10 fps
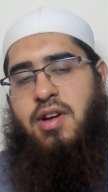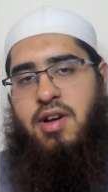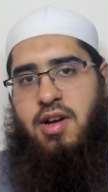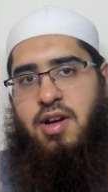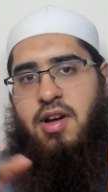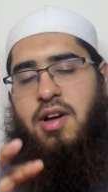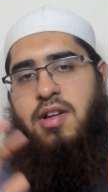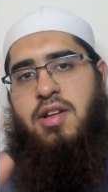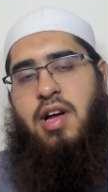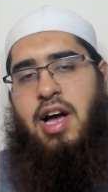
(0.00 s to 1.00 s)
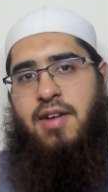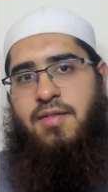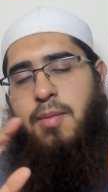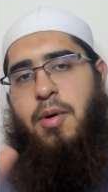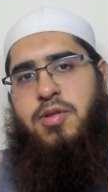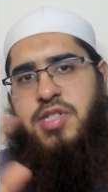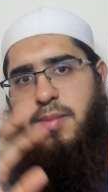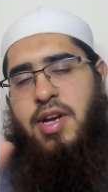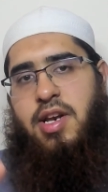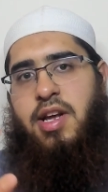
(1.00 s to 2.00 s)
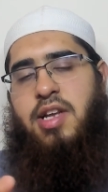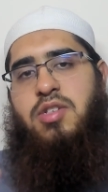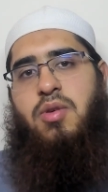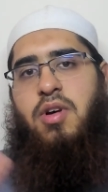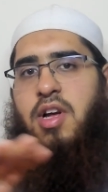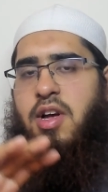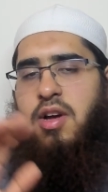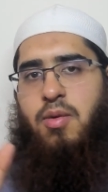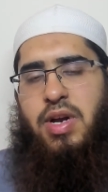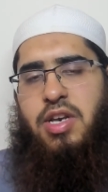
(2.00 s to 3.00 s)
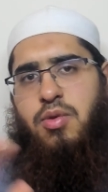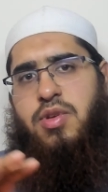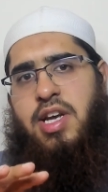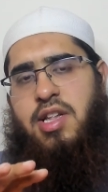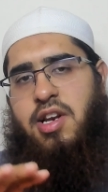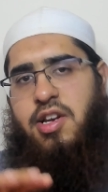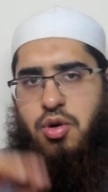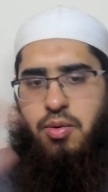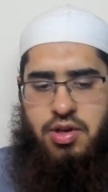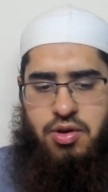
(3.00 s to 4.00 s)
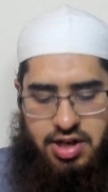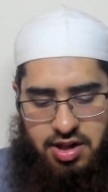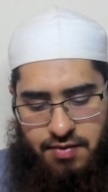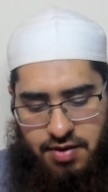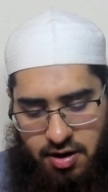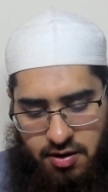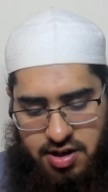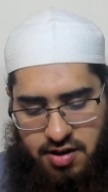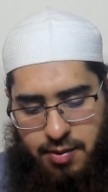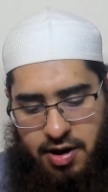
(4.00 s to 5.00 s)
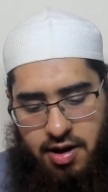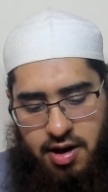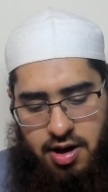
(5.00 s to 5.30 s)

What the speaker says: have opposing meanings, or when do you take the literal, when do you take the figurative. But